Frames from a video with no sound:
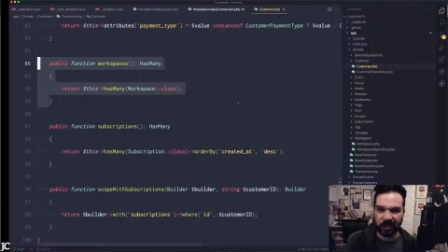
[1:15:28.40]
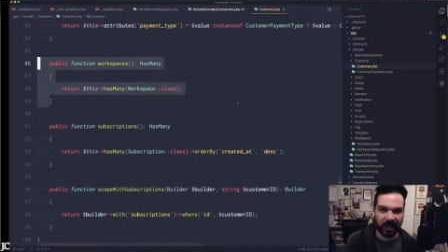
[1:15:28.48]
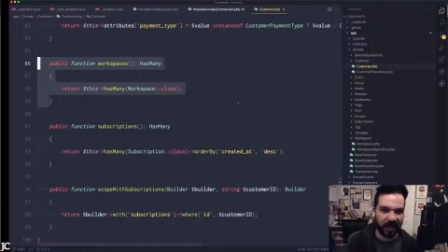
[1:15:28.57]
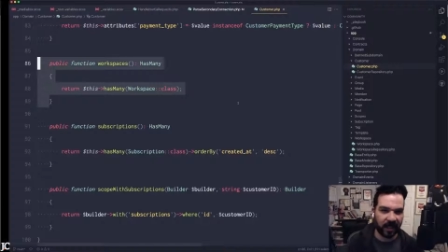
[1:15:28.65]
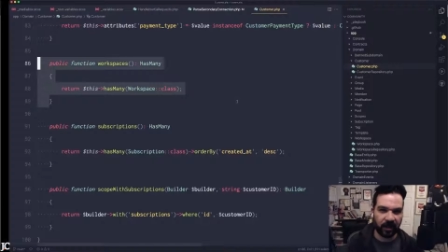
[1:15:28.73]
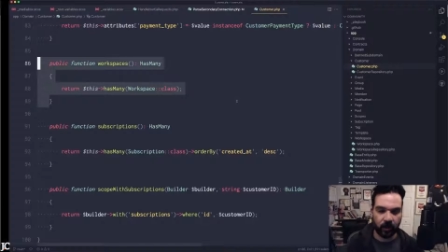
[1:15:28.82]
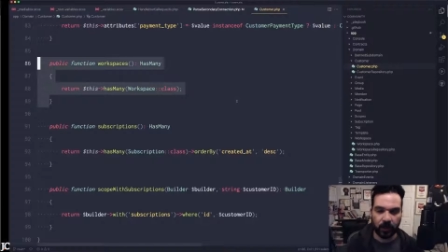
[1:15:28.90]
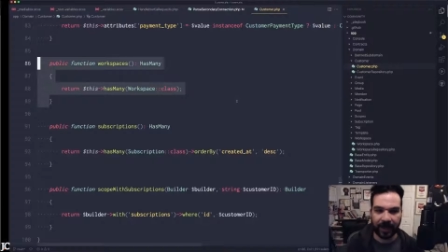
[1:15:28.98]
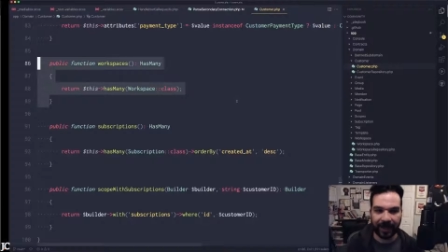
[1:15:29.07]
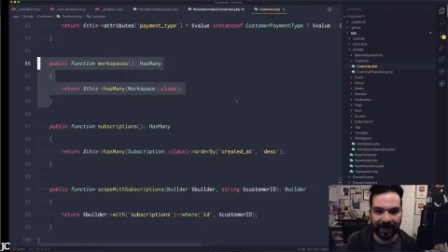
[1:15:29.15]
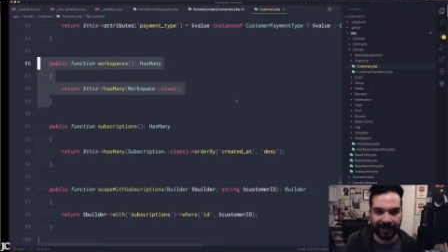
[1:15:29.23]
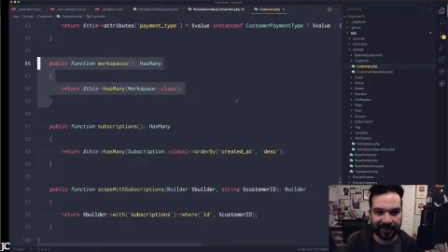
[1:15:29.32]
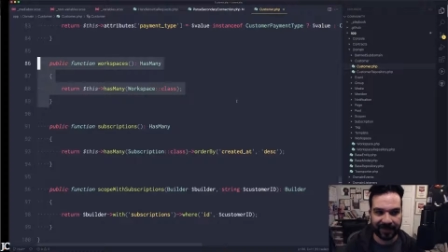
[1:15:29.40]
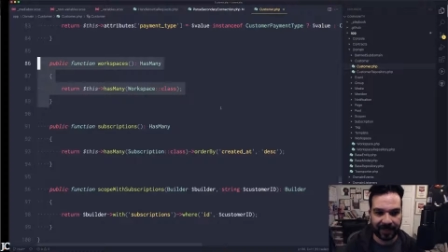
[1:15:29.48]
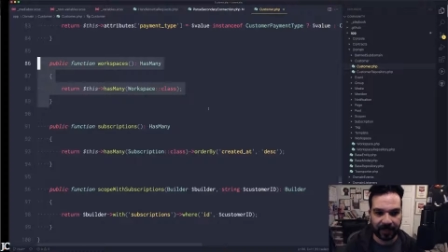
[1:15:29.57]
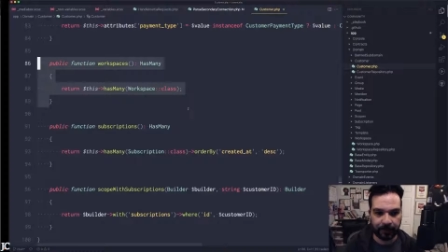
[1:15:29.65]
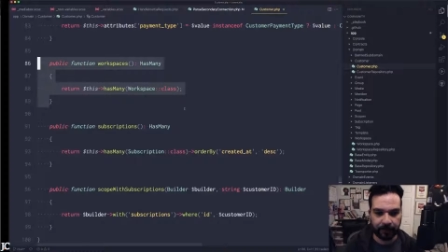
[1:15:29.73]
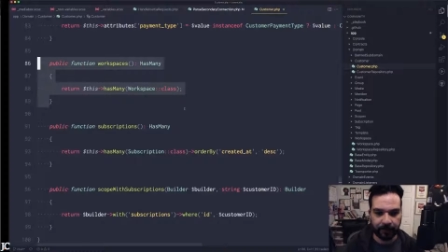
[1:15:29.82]
again, the way I kind of set
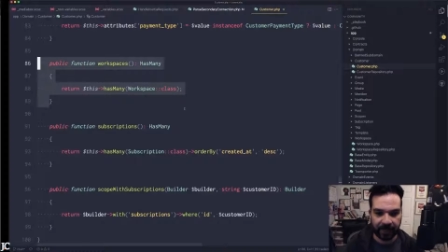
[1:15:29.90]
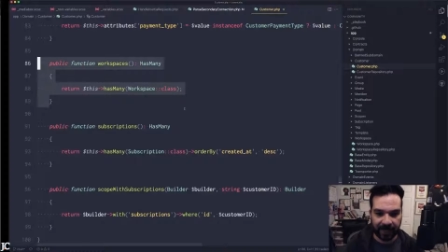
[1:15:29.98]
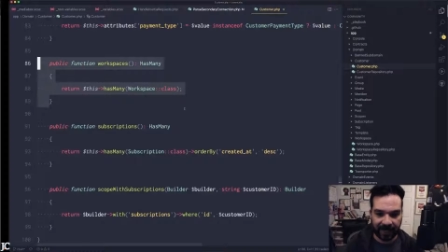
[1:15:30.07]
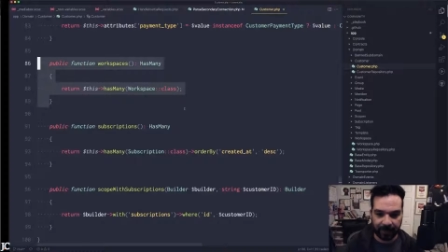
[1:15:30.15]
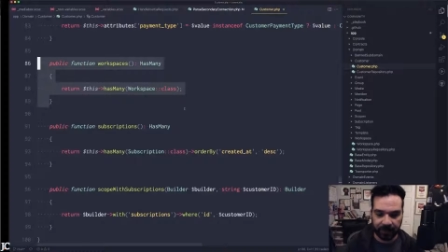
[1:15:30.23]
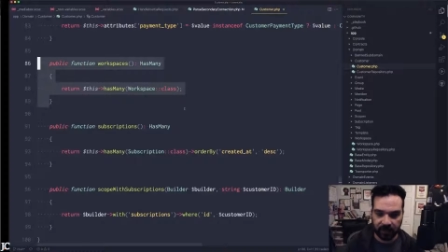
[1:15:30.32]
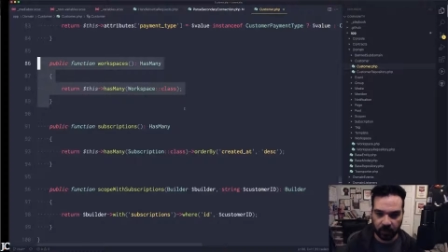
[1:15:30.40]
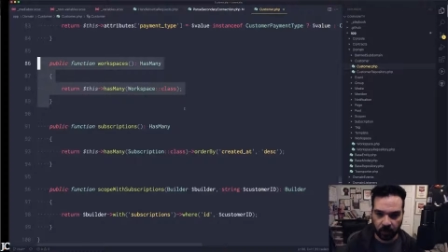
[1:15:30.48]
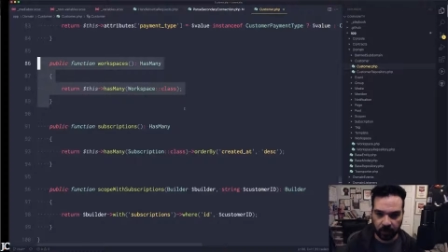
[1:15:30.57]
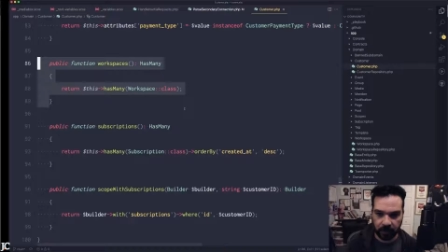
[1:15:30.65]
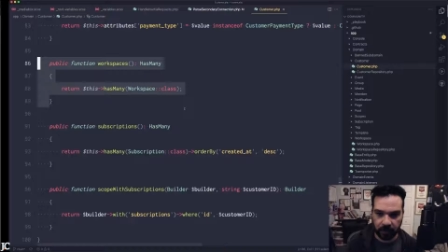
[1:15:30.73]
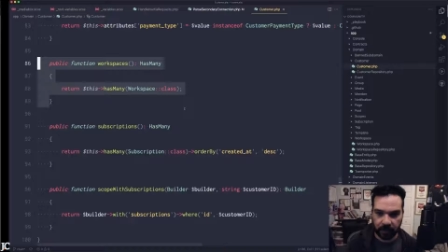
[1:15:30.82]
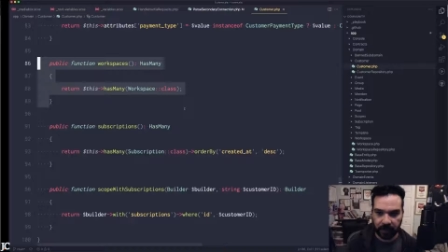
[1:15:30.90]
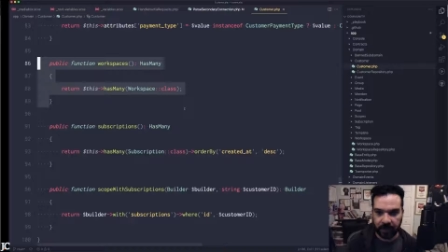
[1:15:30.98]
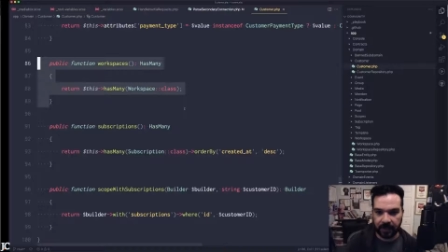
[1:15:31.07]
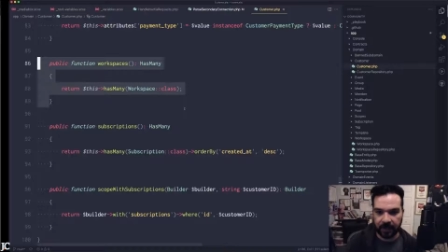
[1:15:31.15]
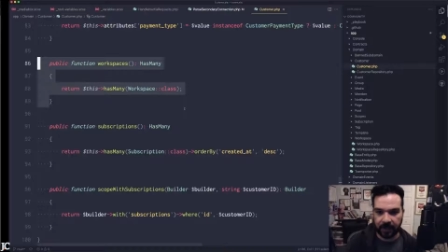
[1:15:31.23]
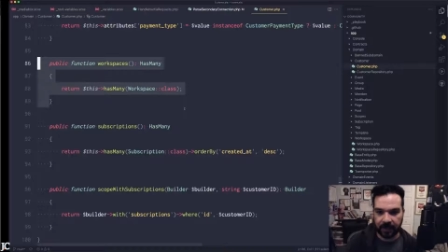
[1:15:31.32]
up my apps to work
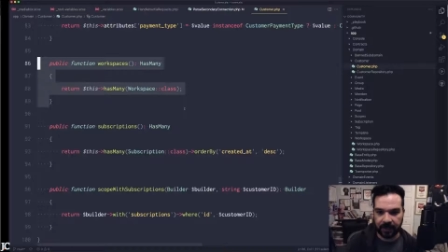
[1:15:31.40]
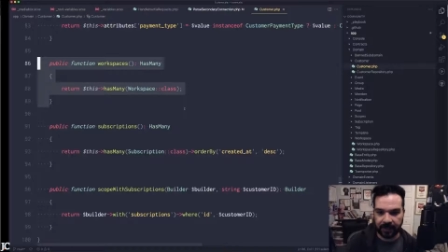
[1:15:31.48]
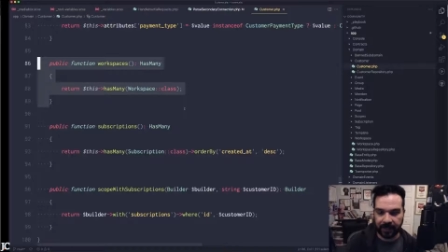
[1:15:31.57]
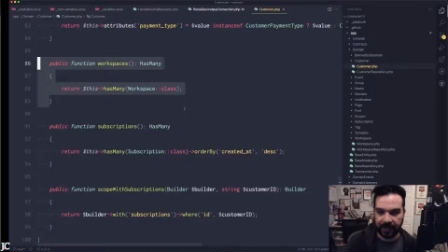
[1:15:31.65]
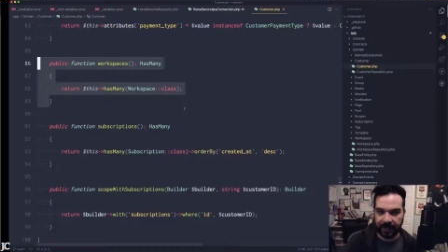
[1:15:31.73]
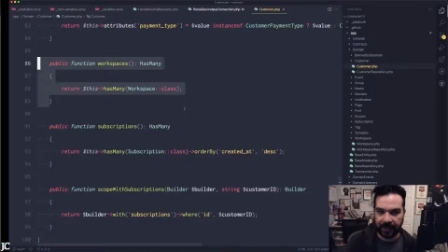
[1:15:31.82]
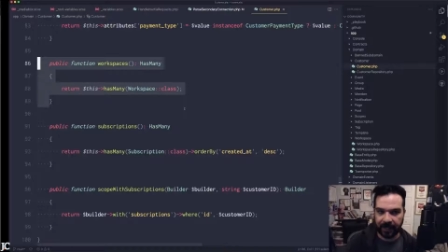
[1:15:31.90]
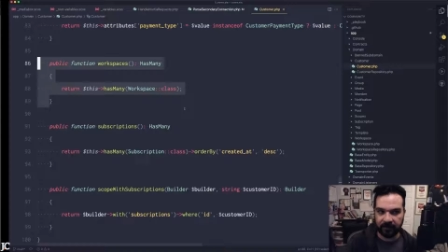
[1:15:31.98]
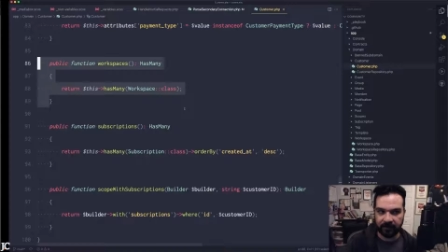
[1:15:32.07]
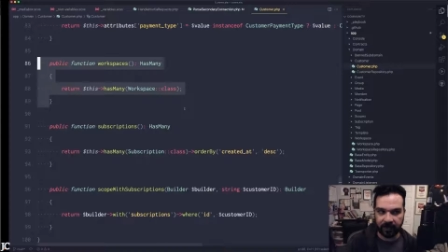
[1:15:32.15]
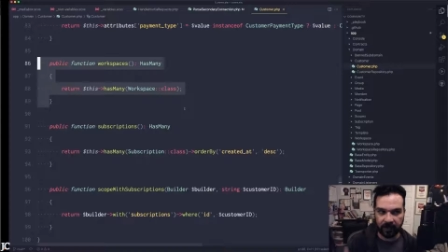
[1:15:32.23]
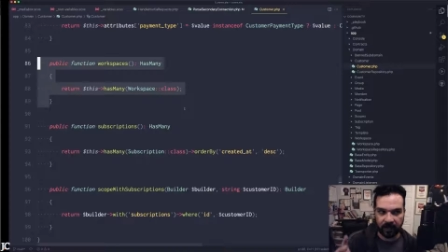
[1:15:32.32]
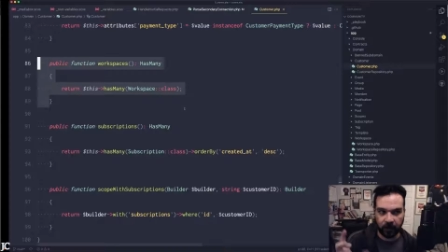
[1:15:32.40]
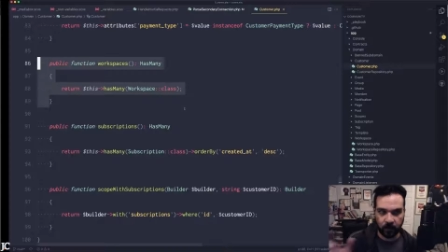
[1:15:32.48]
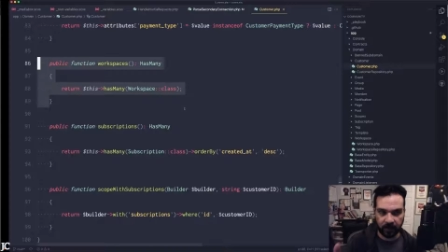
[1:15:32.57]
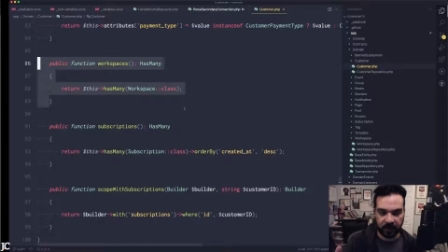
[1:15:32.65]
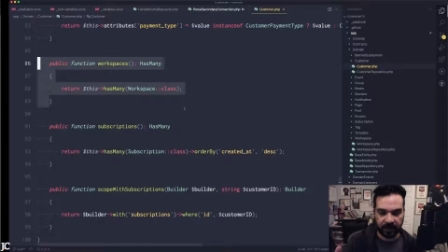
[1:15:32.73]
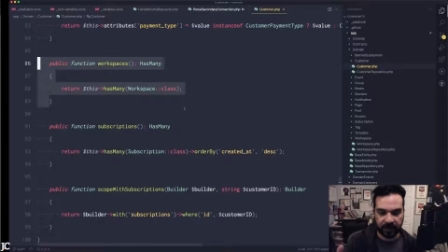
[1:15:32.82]
is I have a
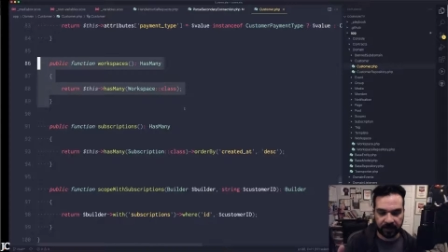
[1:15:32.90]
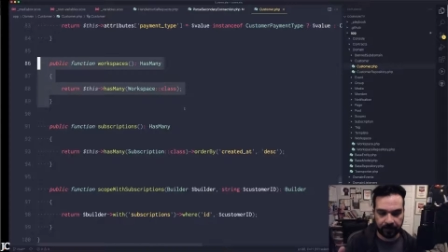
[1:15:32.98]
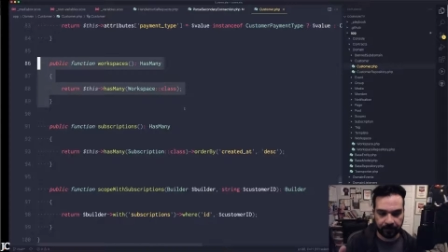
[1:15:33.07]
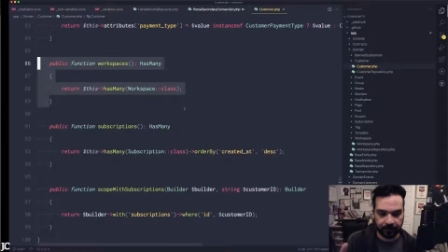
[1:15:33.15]
workspace